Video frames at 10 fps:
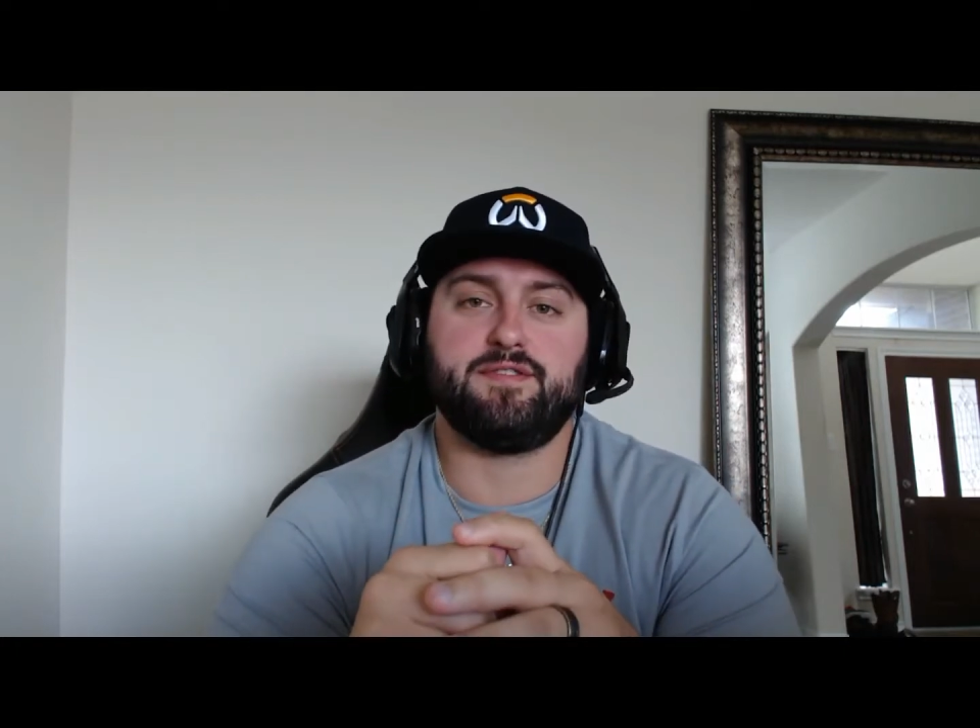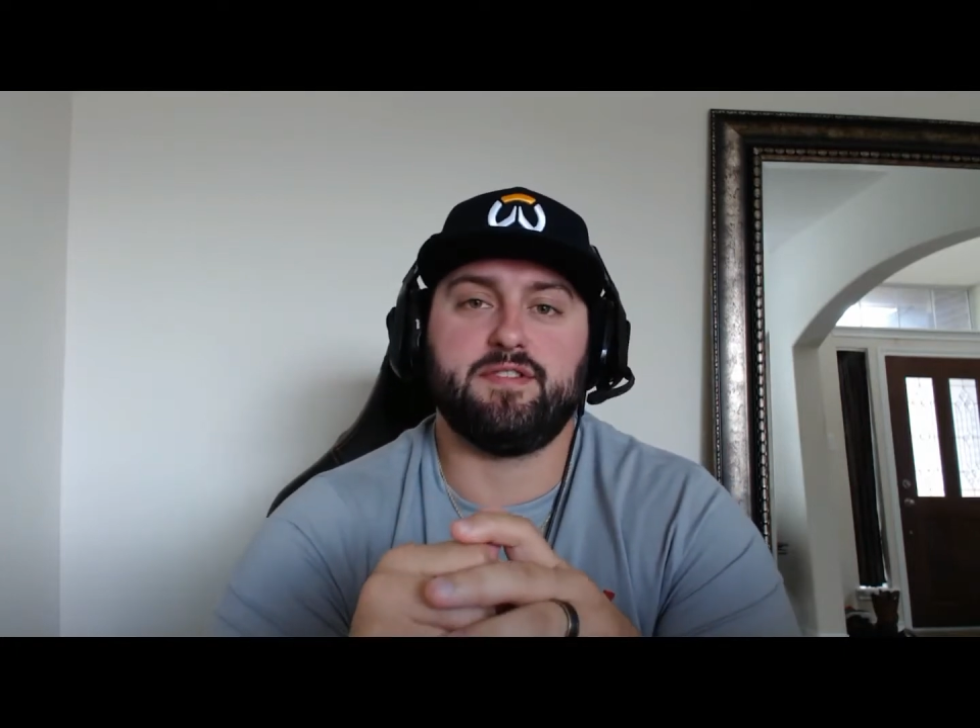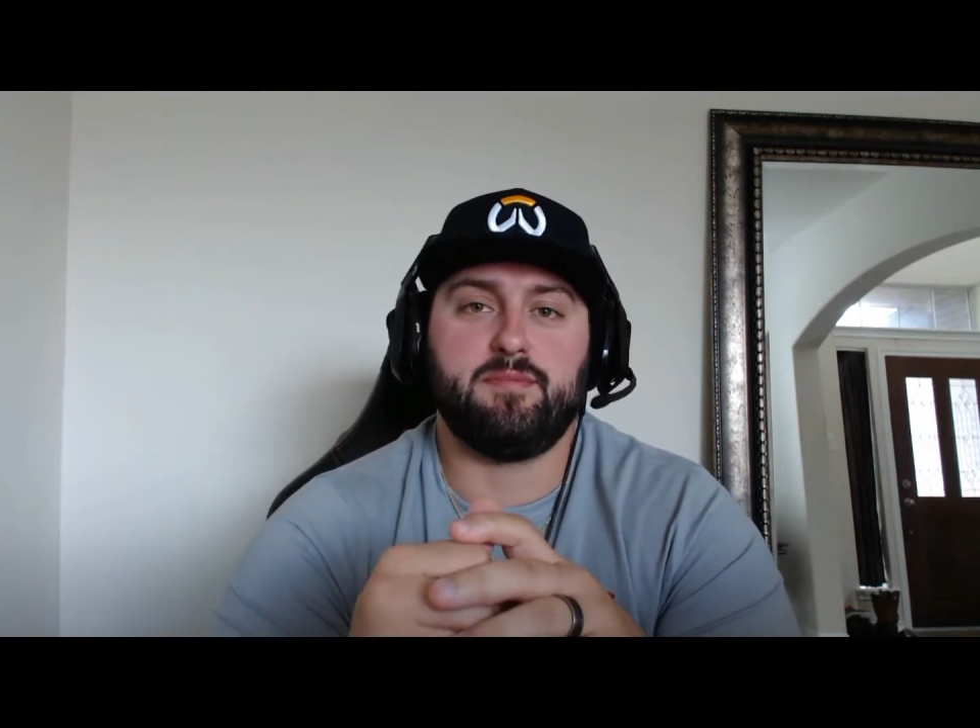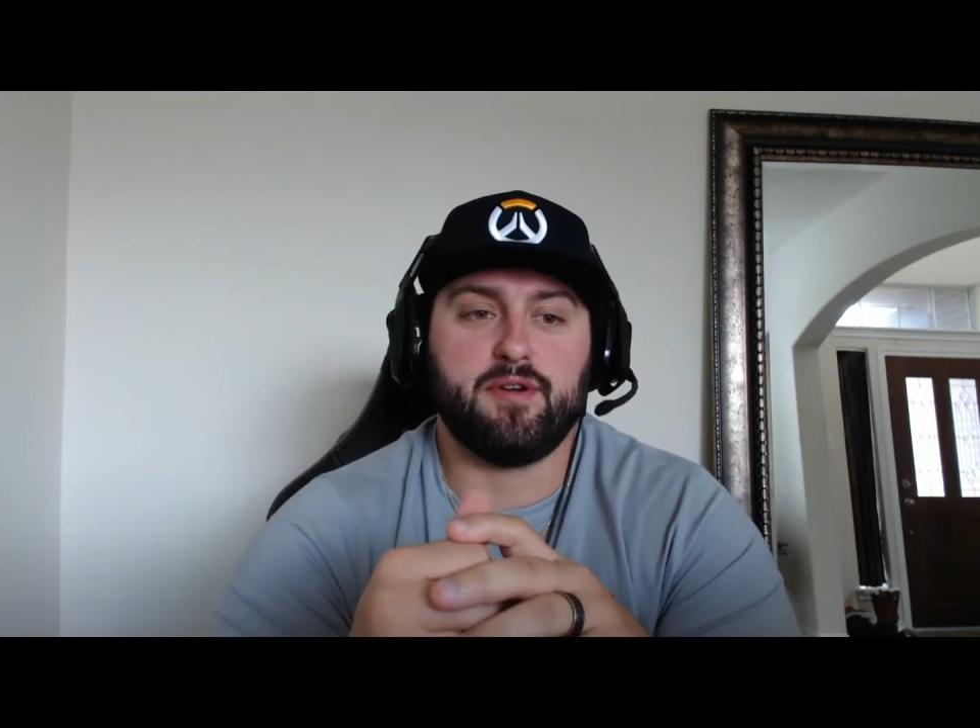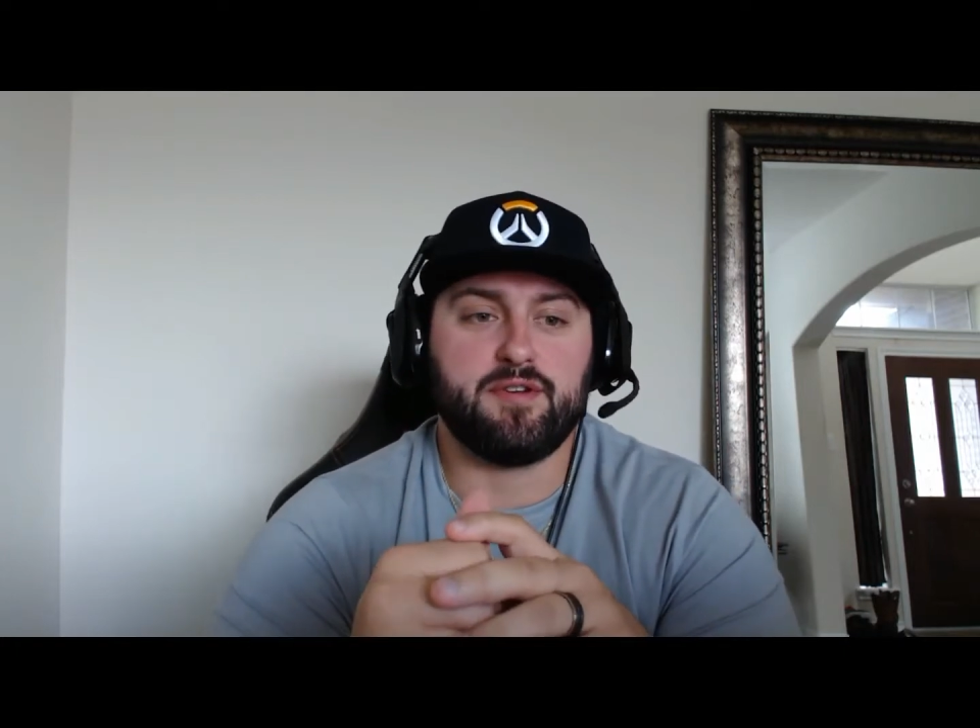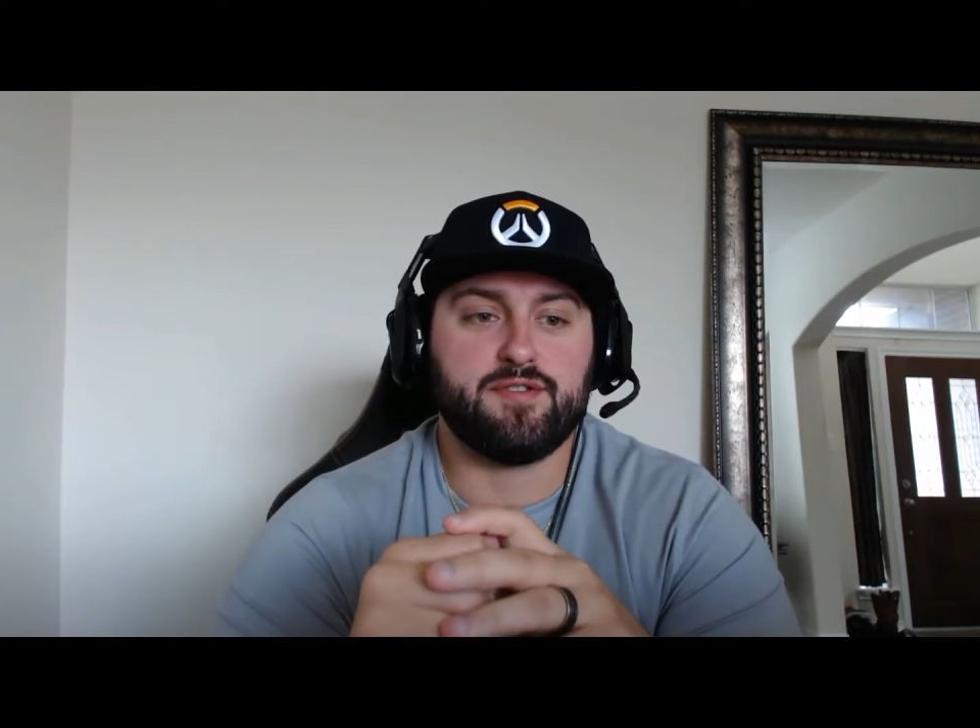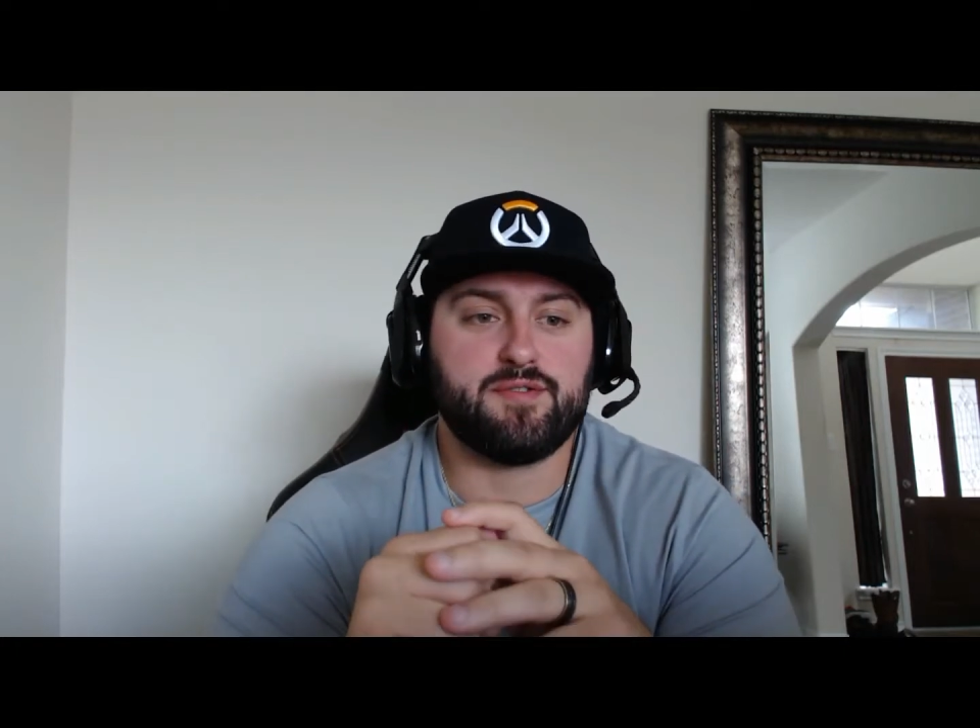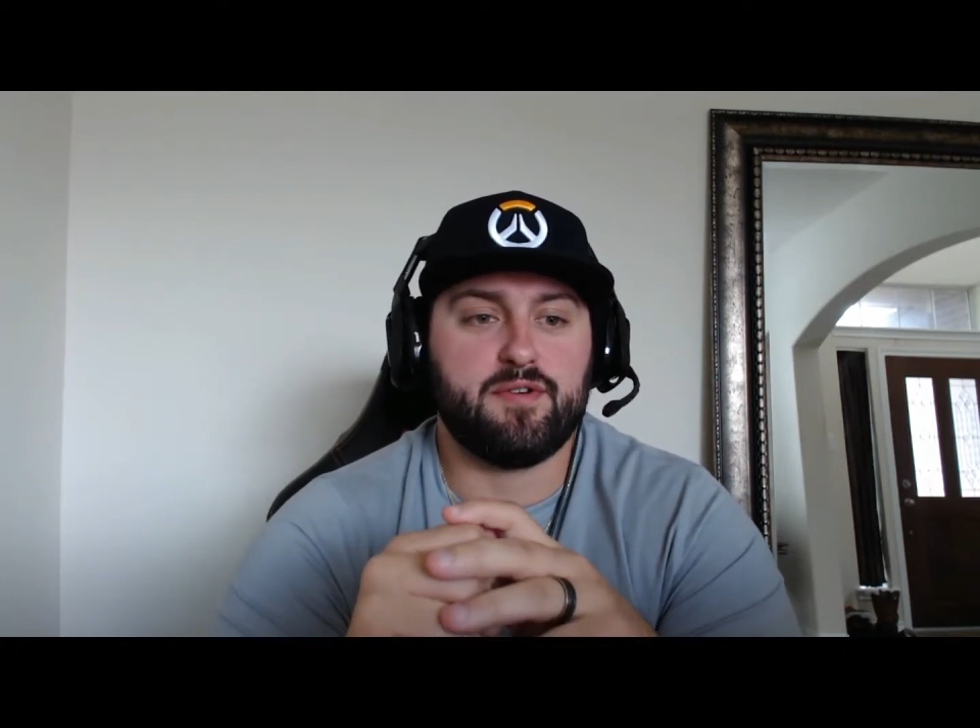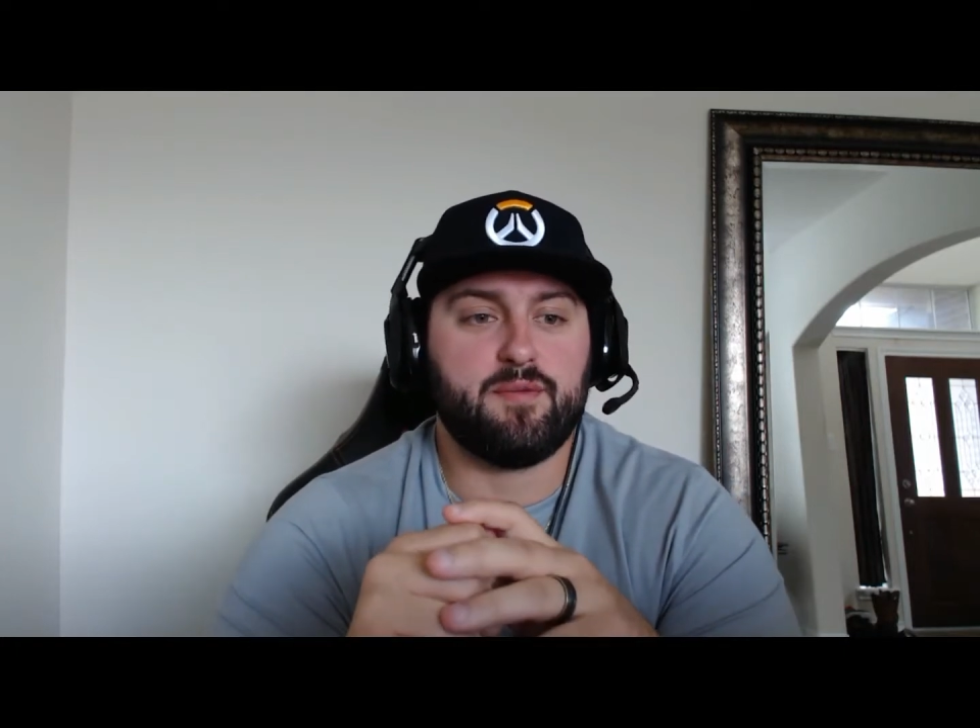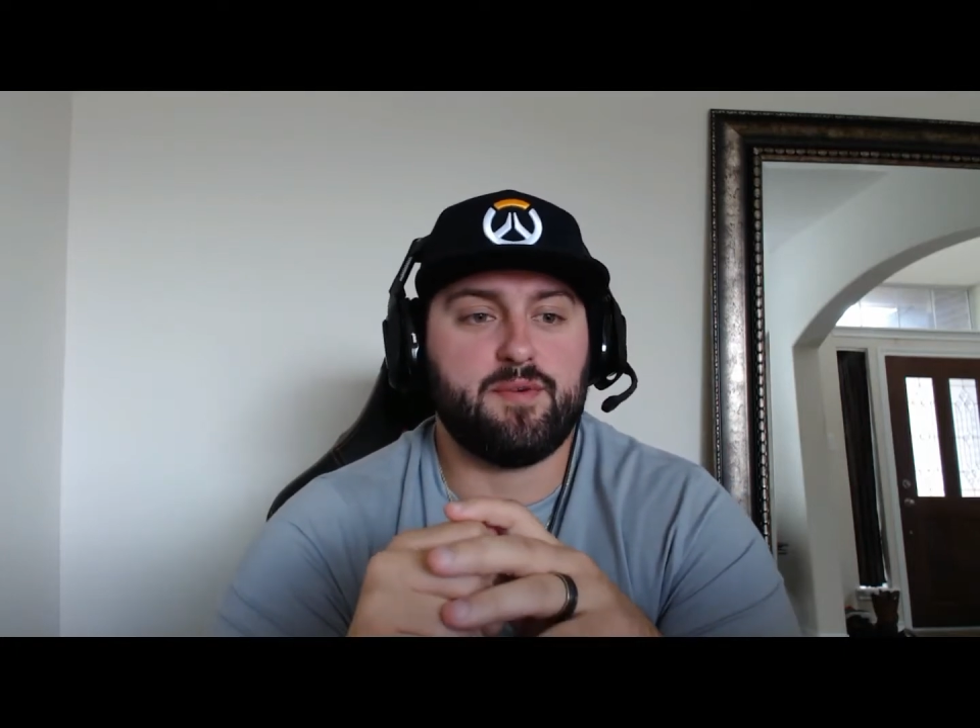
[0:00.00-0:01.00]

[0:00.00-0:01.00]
to the Broken Shore.